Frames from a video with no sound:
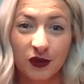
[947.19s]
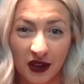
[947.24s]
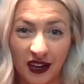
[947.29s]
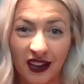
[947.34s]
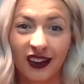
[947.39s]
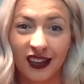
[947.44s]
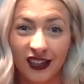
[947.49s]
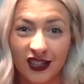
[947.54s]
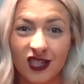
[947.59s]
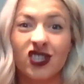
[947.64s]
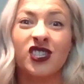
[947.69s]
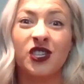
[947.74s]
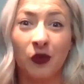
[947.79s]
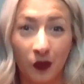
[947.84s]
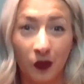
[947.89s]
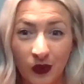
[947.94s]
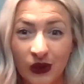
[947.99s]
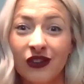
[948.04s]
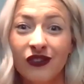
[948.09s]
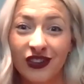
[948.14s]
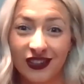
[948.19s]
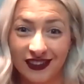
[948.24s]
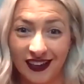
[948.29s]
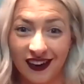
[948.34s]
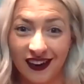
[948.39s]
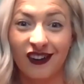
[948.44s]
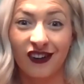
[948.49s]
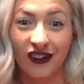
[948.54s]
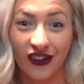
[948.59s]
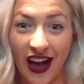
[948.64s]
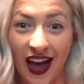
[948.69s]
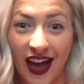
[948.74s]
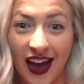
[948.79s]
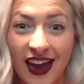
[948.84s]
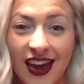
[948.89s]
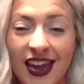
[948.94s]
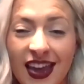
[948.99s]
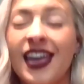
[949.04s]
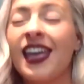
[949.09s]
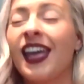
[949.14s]
We gotta get you some weave in there,
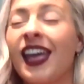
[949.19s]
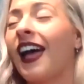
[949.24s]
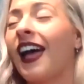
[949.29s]
okay?